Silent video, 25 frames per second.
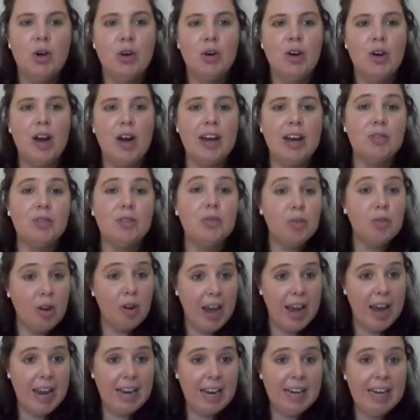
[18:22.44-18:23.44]
All right,
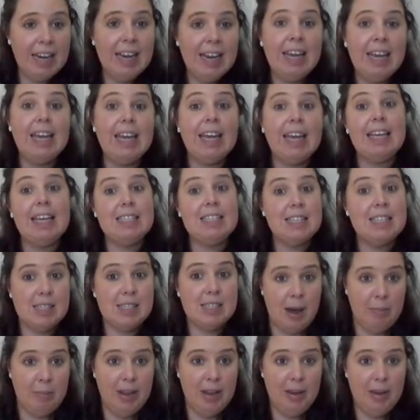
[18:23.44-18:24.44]
Rain in
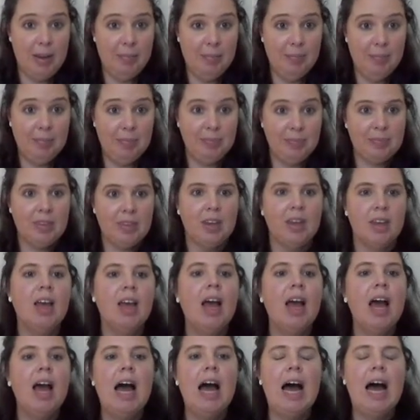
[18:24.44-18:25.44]
Summer.
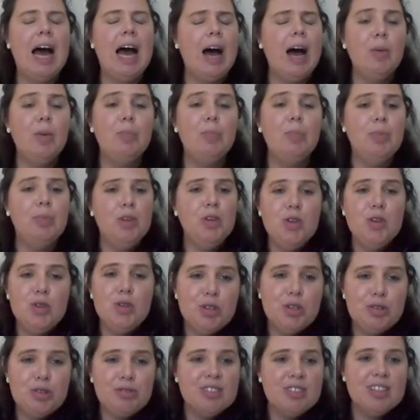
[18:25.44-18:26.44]
How
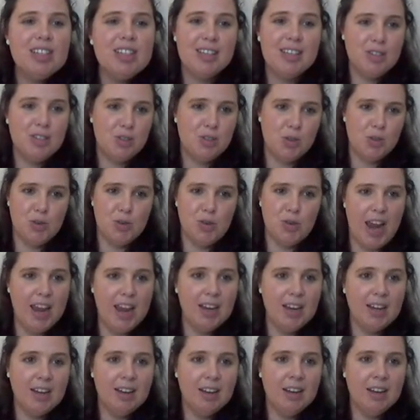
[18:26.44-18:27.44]
beautiful is the
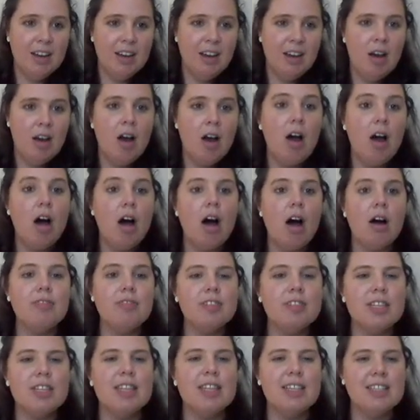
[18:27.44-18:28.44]
rain
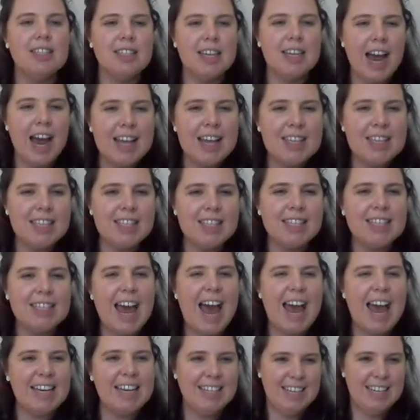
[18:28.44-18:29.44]
after the dust
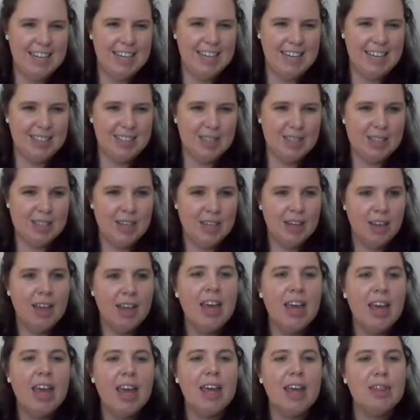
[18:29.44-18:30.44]
and
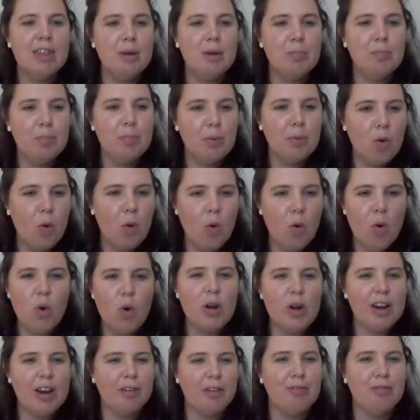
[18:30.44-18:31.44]
heat in the
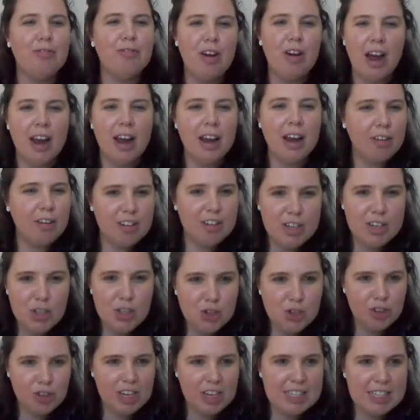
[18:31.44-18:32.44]
broad and wiry
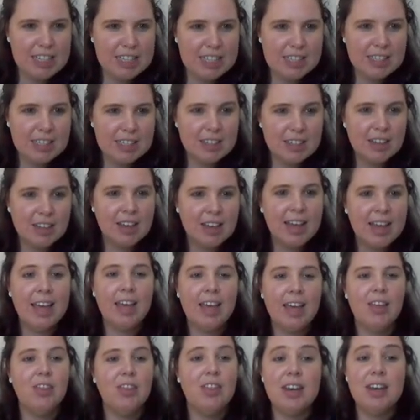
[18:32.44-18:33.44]
street.
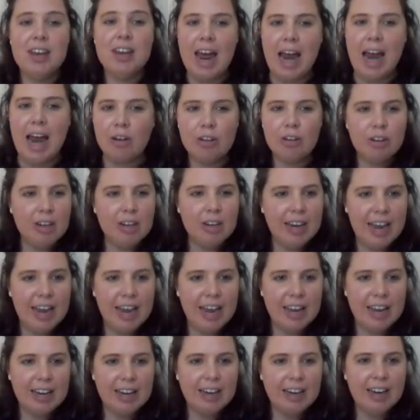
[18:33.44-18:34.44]
In the narrow
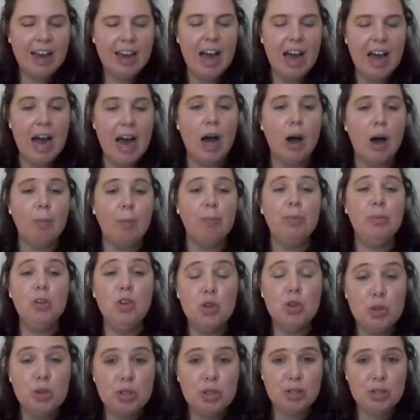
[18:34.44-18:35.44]
lane, how
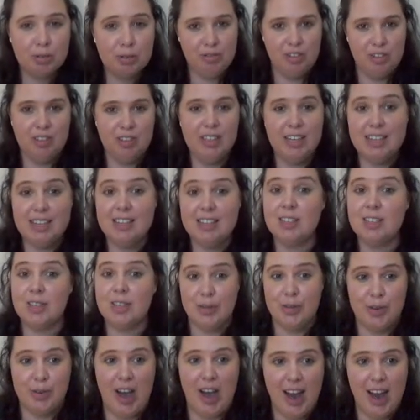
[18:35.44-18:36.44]
beautiful is
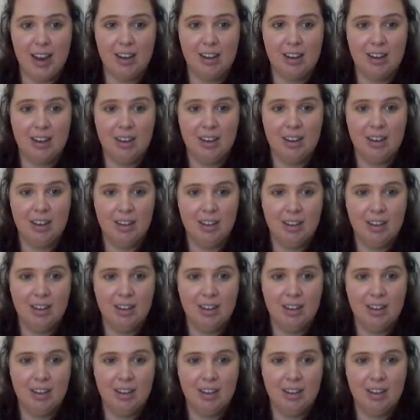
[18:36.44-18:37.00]
the rain.